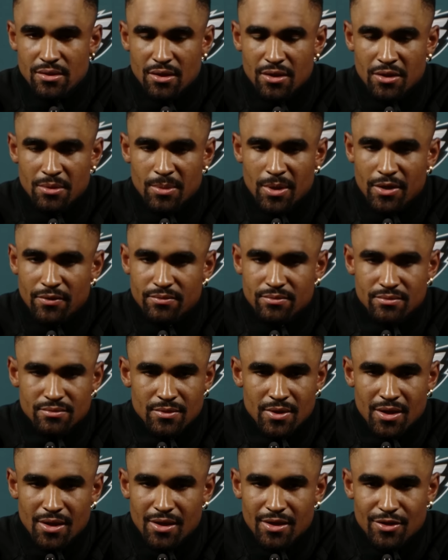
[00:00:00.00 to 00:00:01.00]
I've
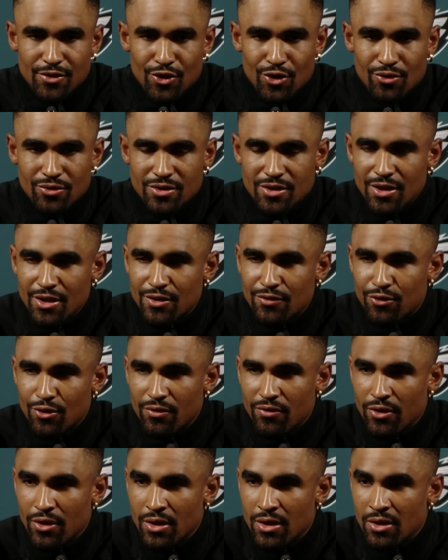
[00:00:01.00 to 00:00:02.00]
known Doug for a
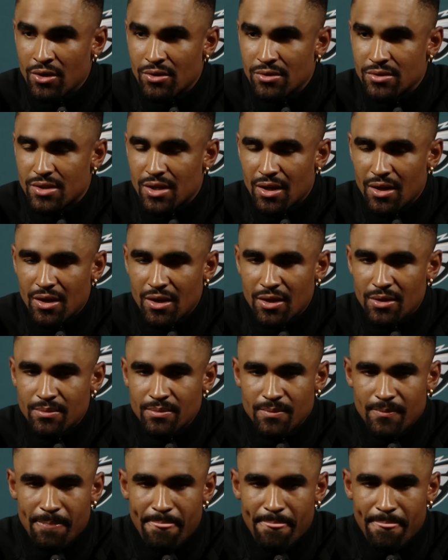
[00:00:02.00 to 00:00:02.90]
very long time,